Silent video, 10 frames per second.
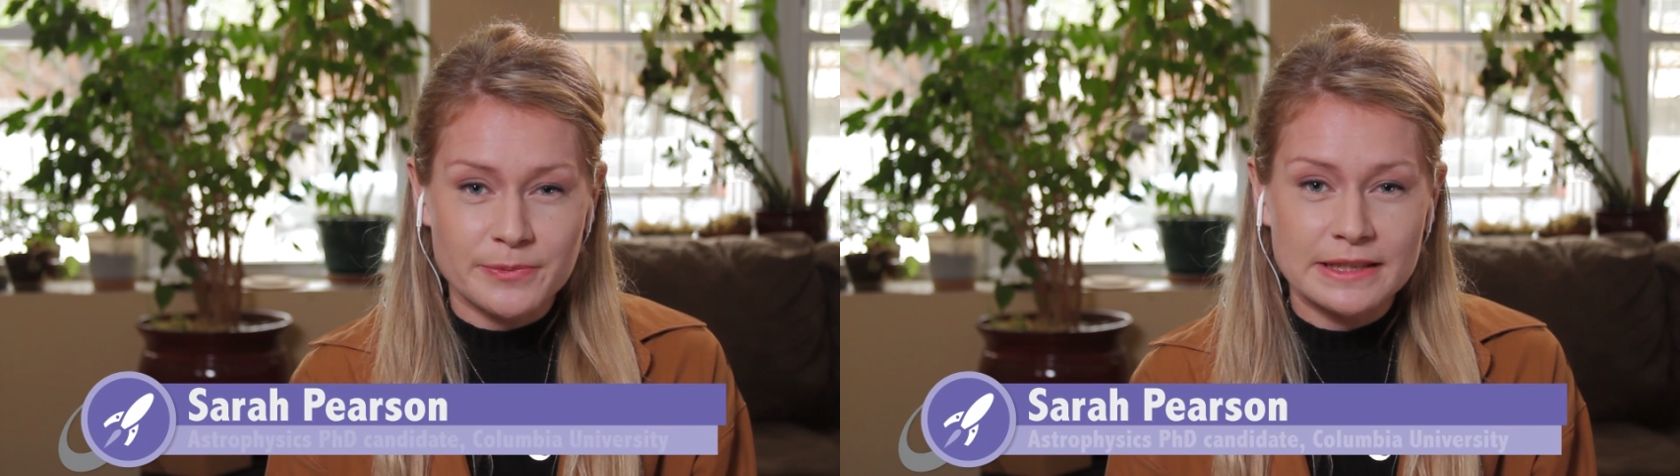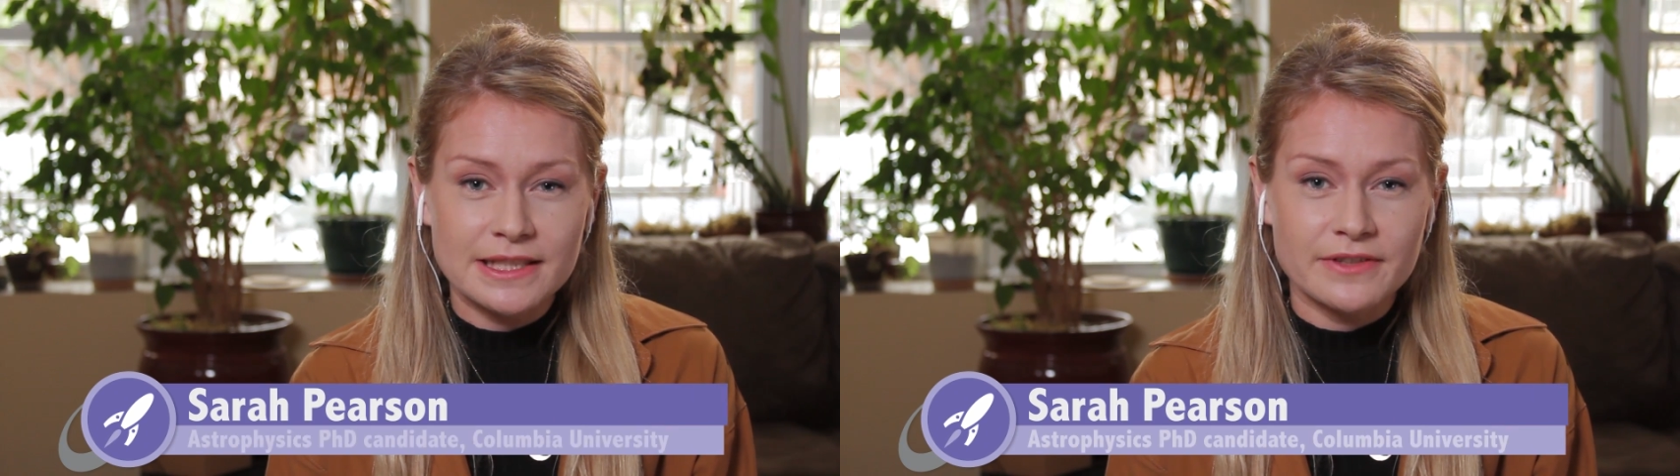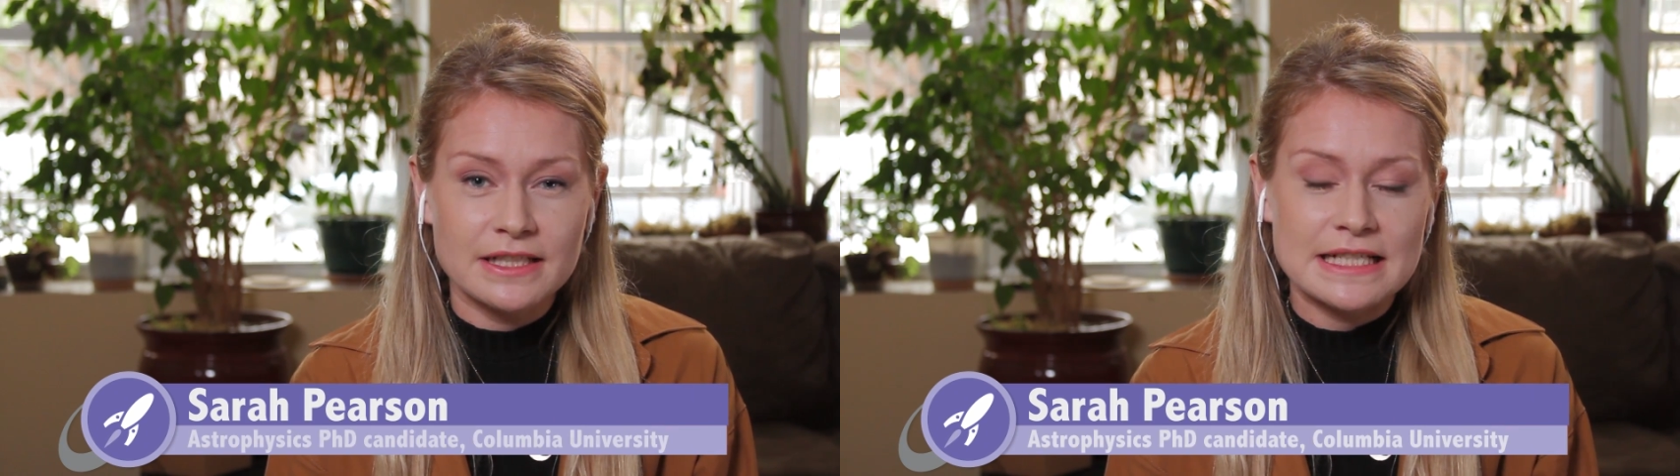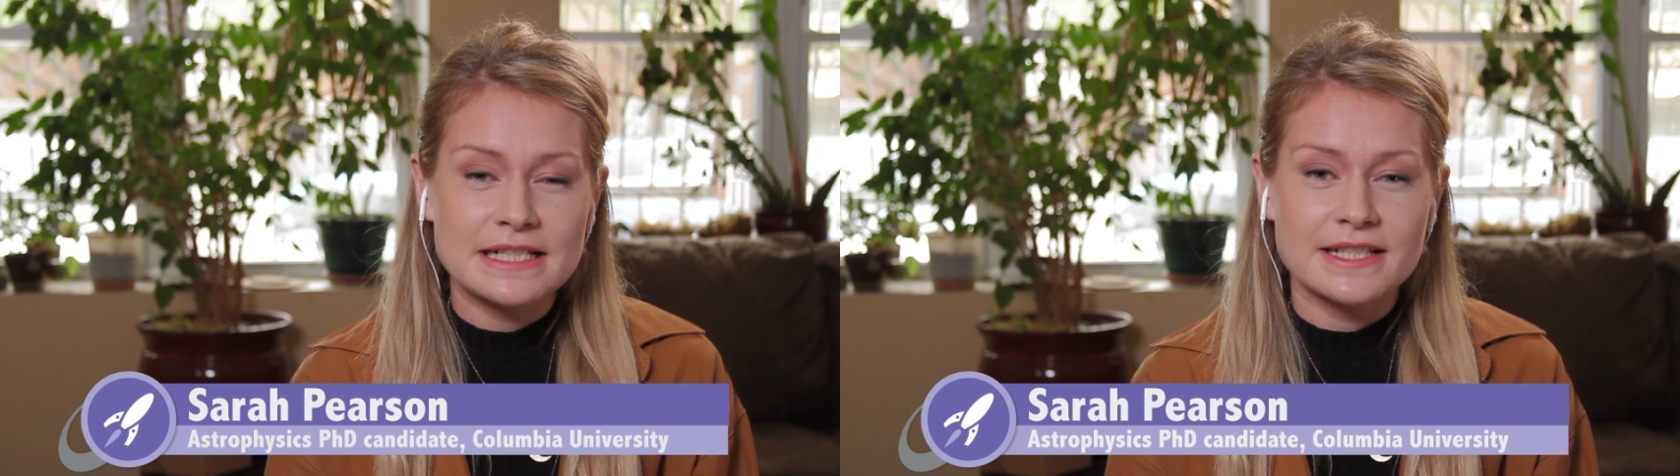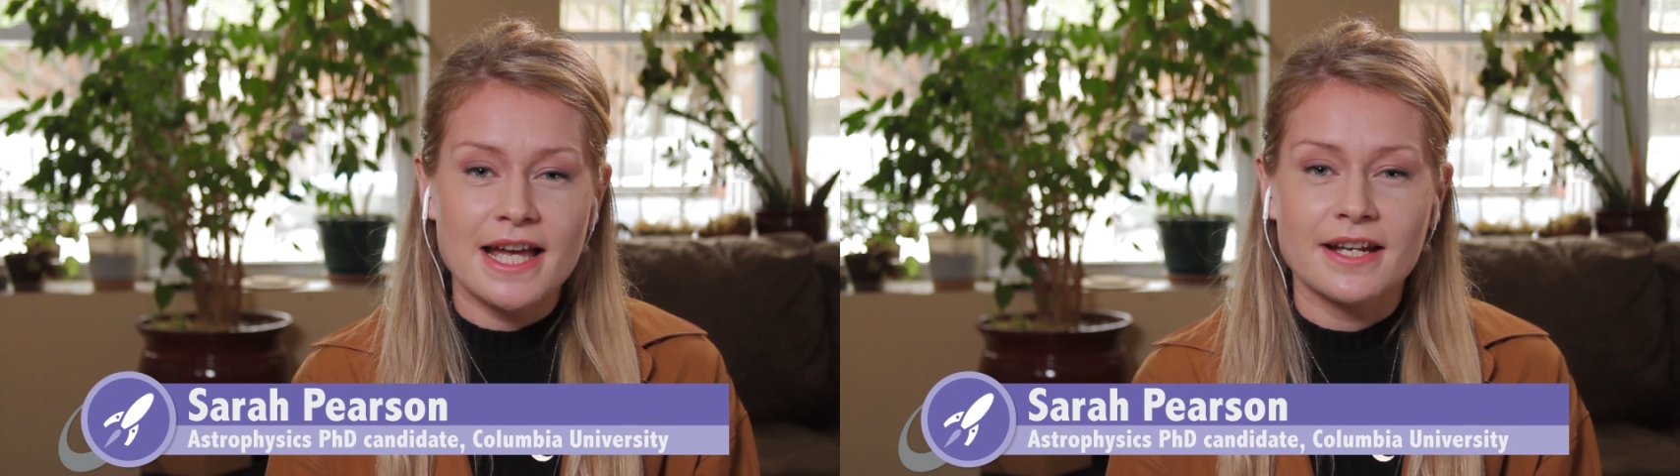we live in
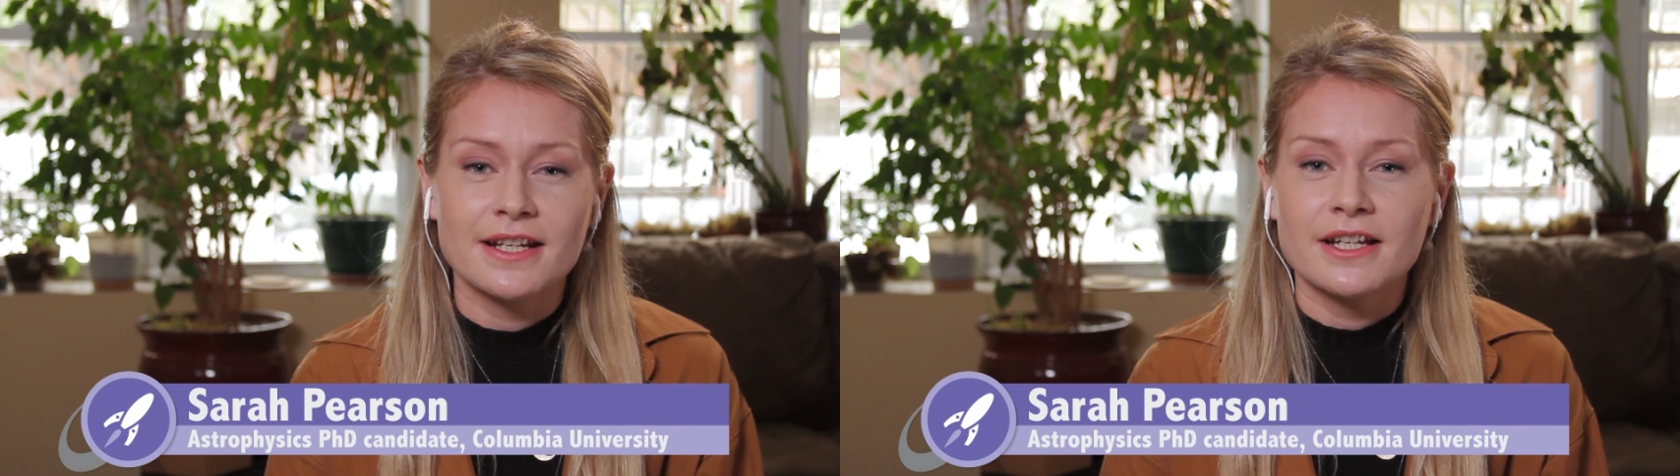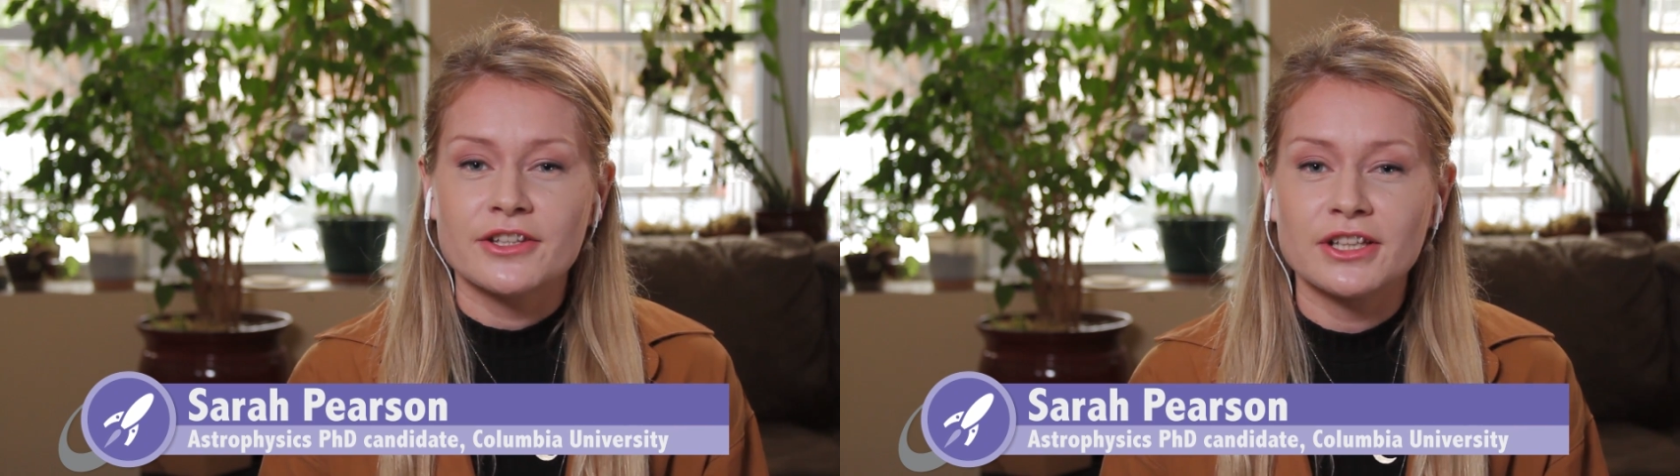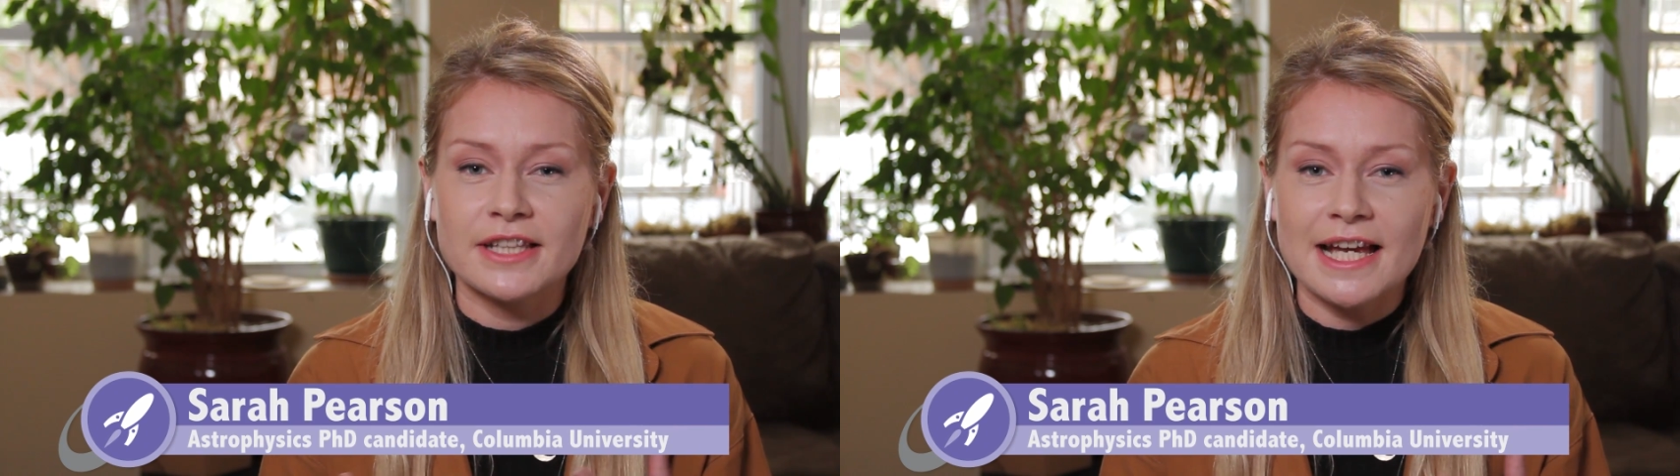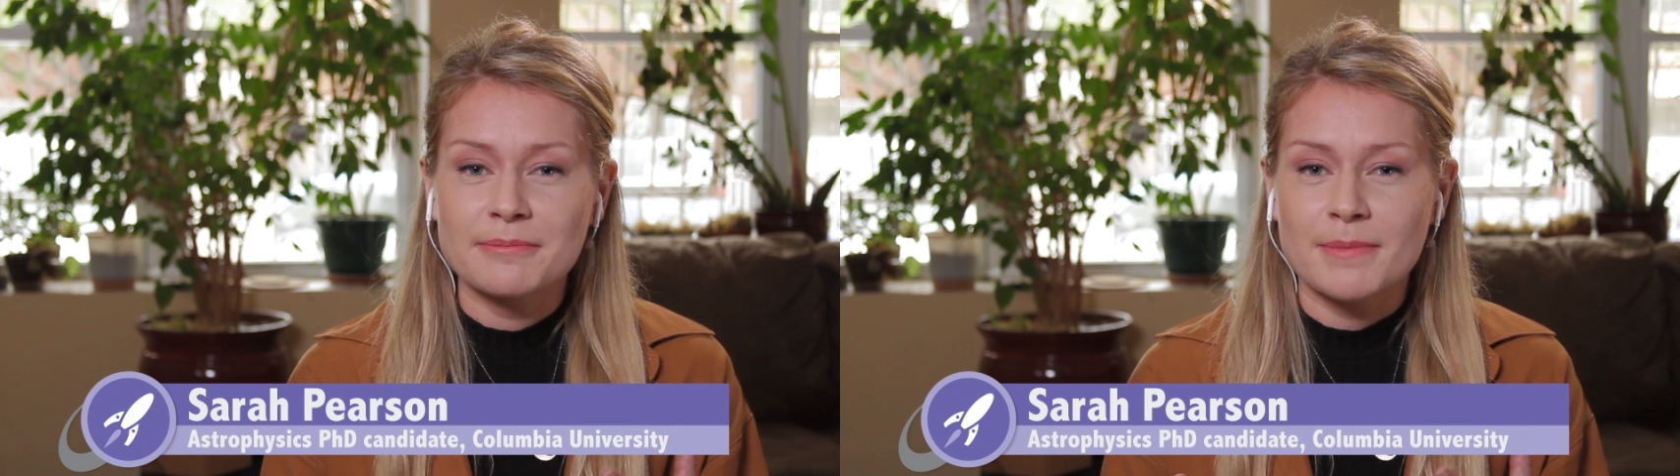is that the light